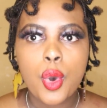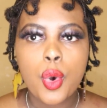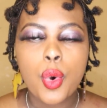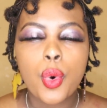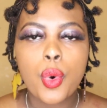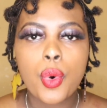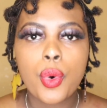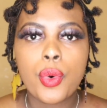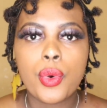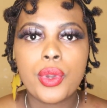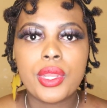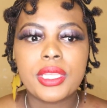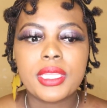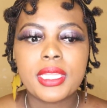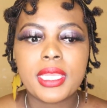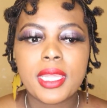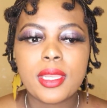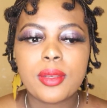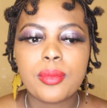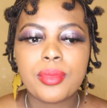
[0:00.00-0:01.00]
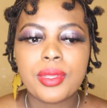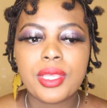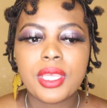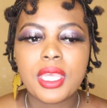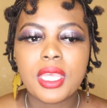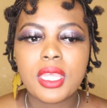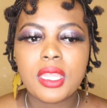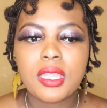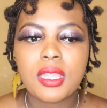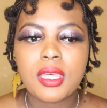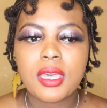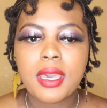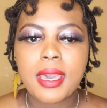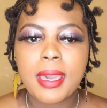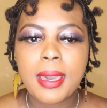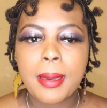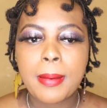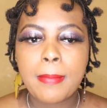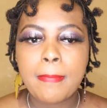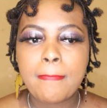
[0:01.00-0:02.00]
or it can be
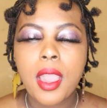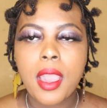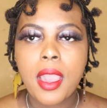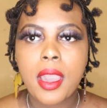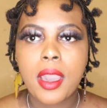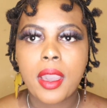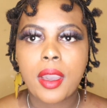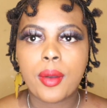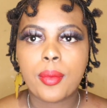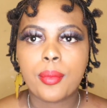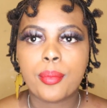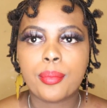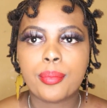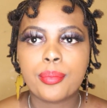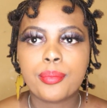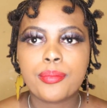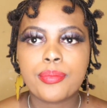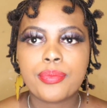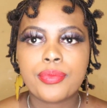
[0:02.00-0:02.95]
either um,